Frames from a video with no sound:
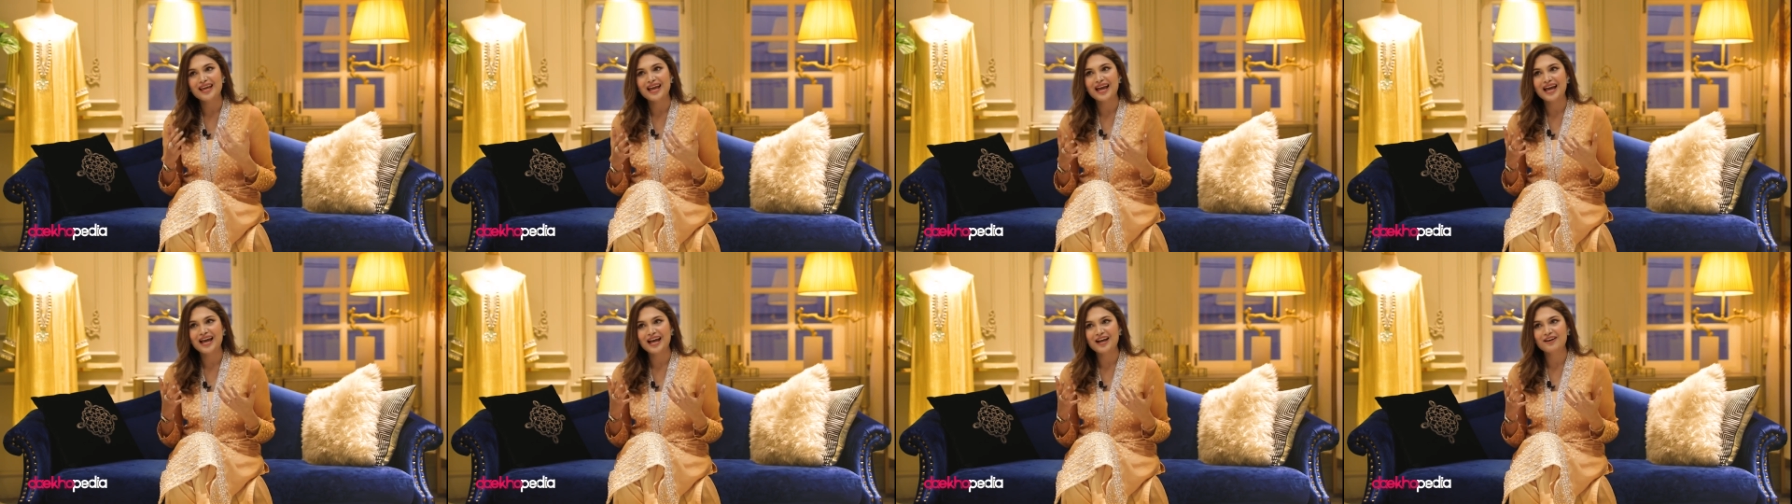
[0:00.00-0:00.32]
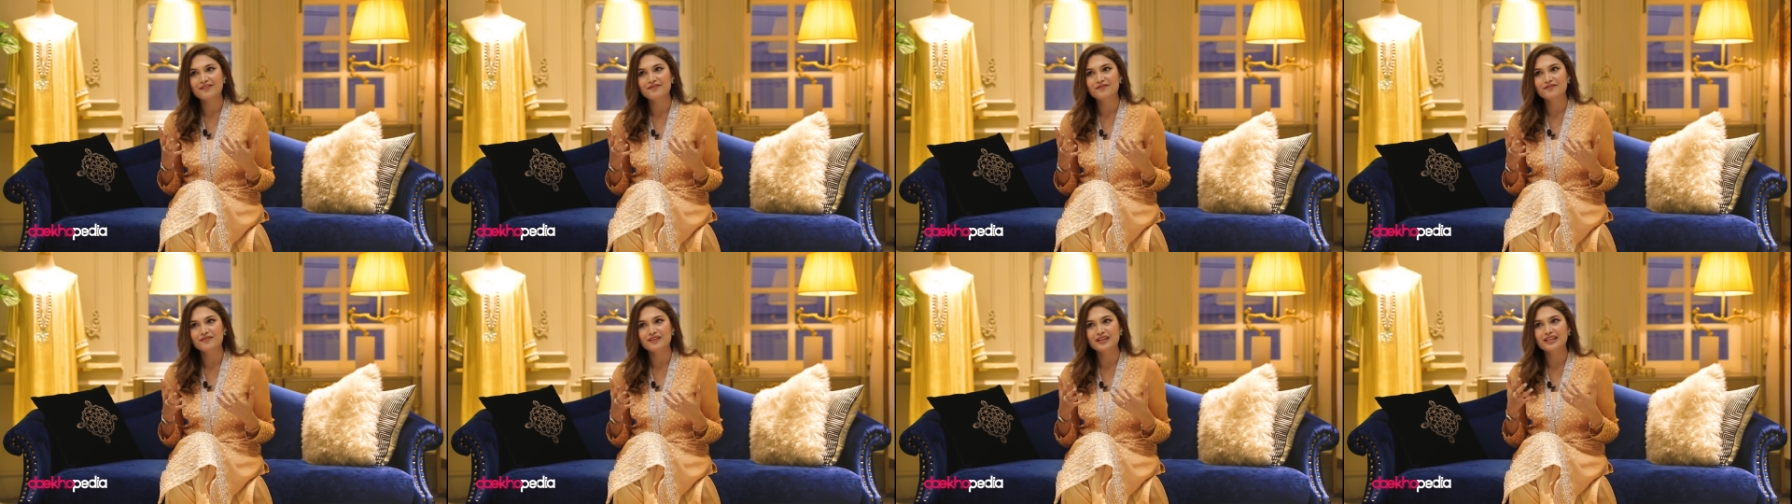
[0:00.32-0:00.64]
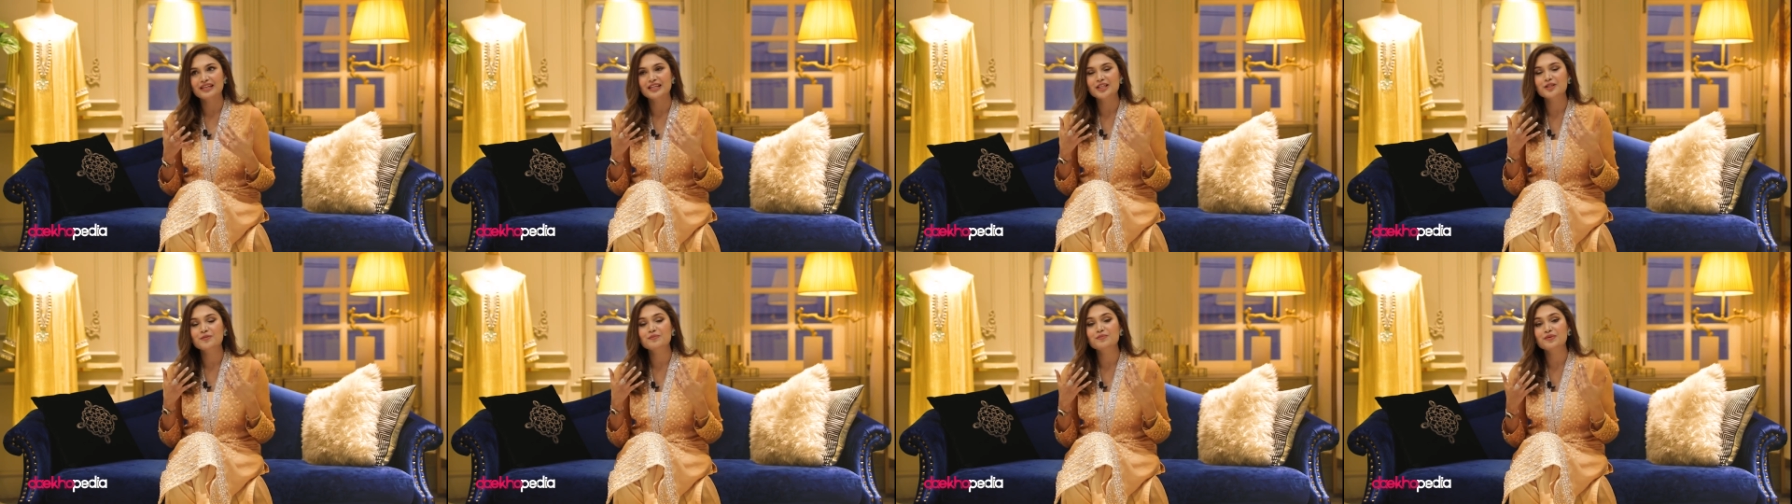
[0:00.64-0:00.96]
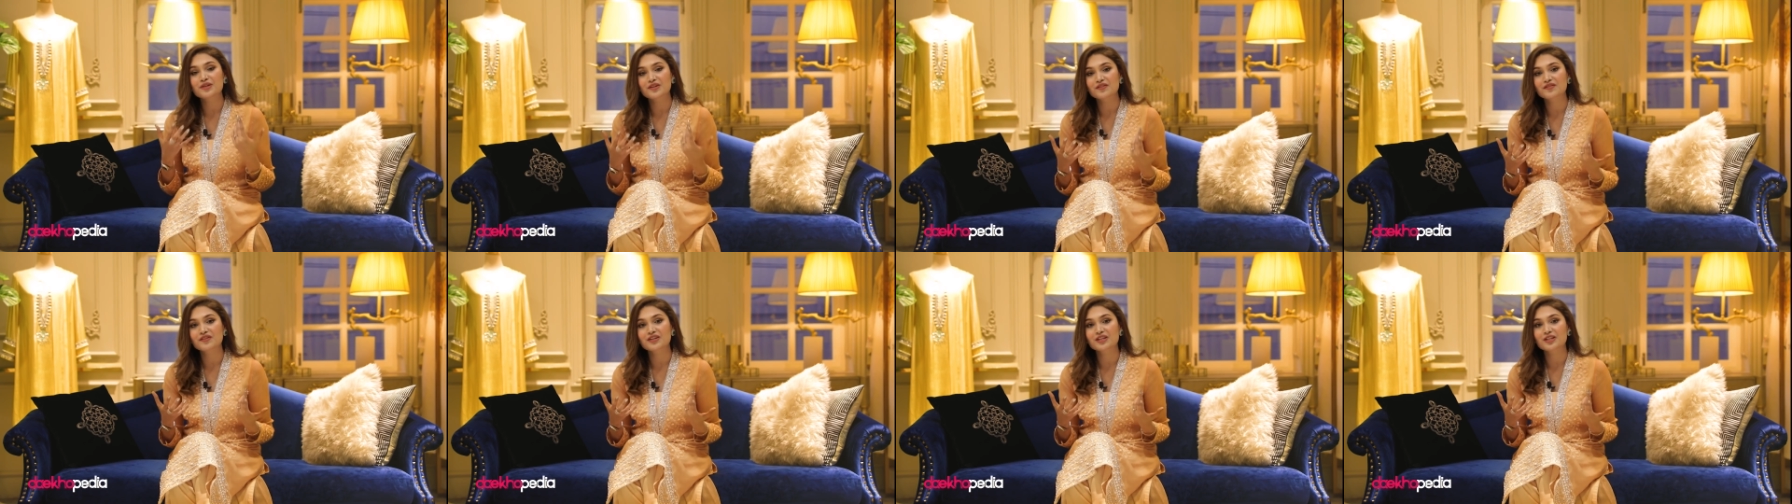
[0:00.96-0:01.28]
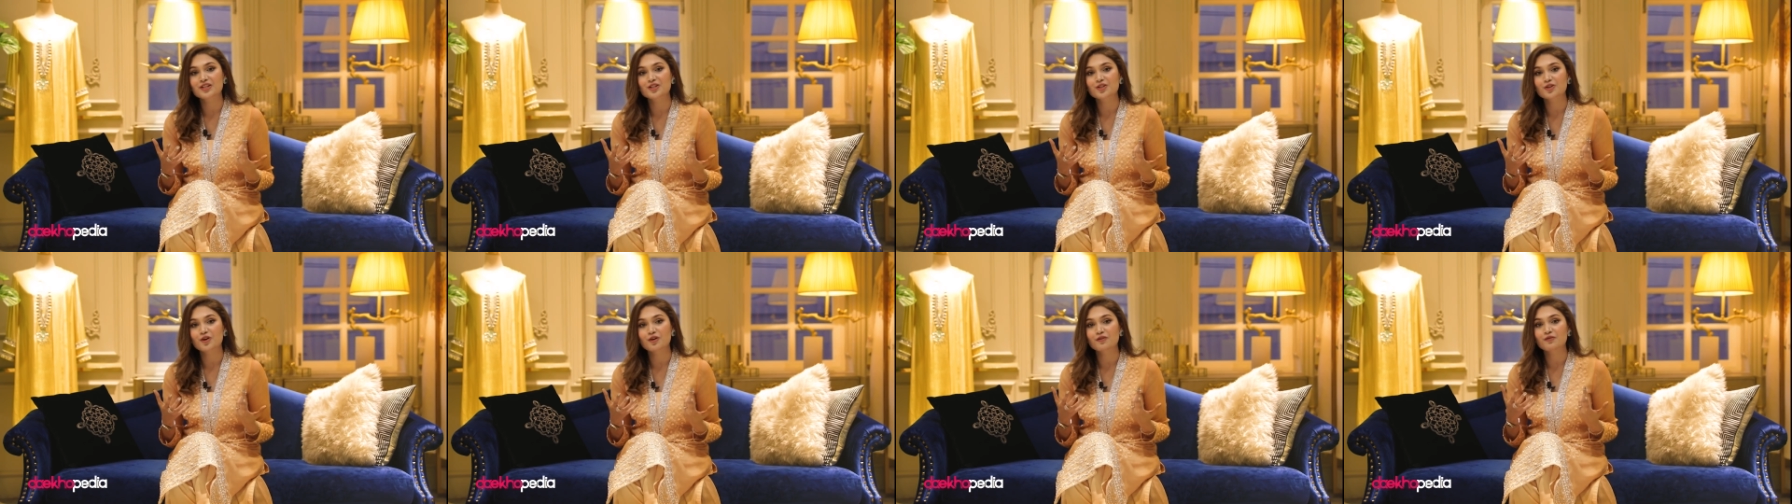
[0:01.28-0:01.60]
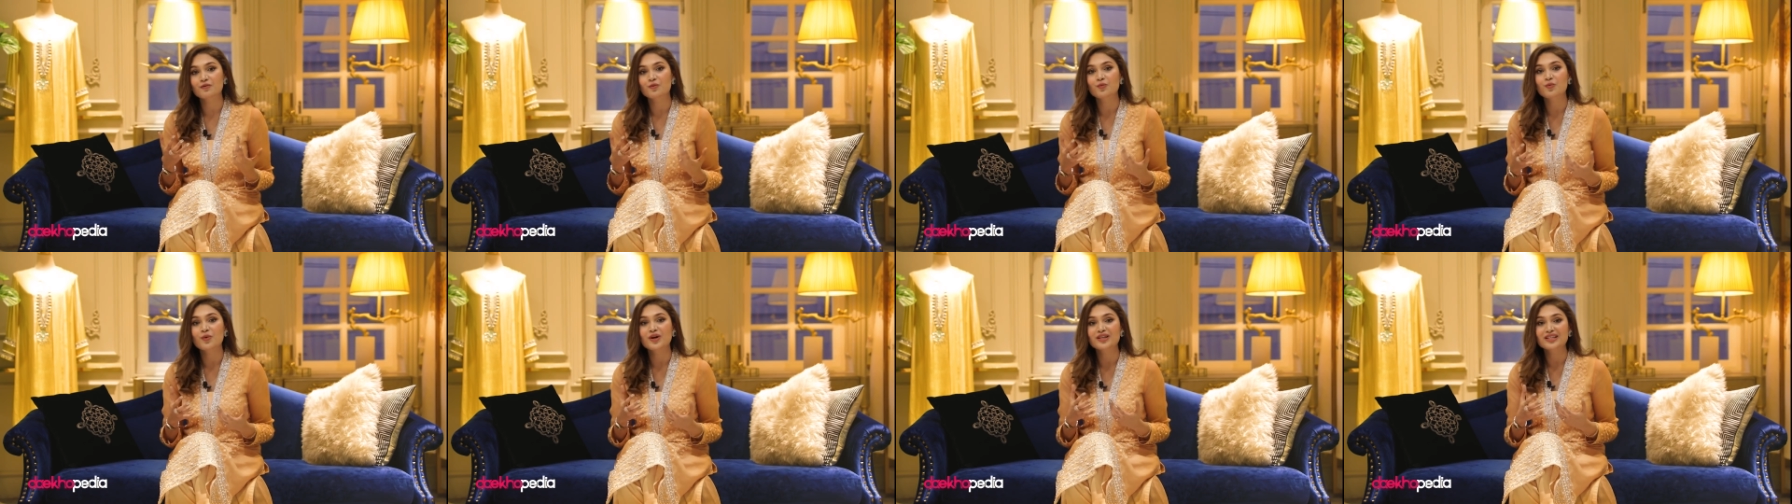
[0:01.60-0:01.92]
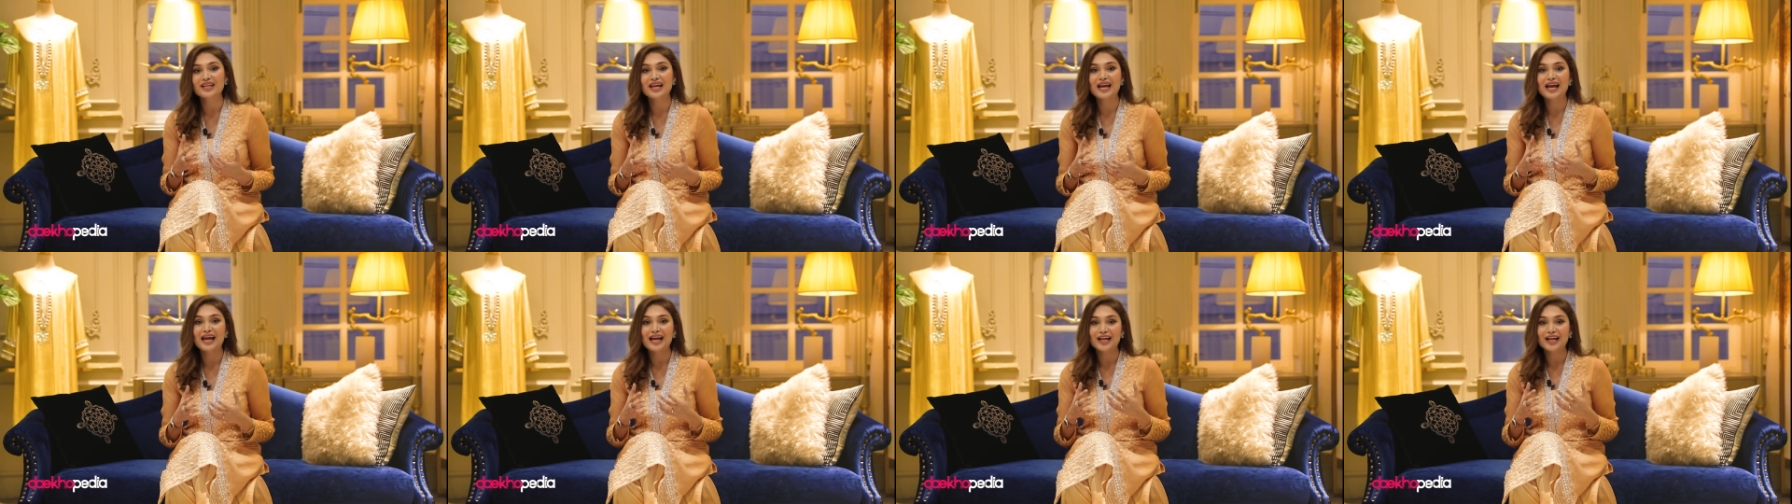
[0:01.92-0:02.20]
have an experience of what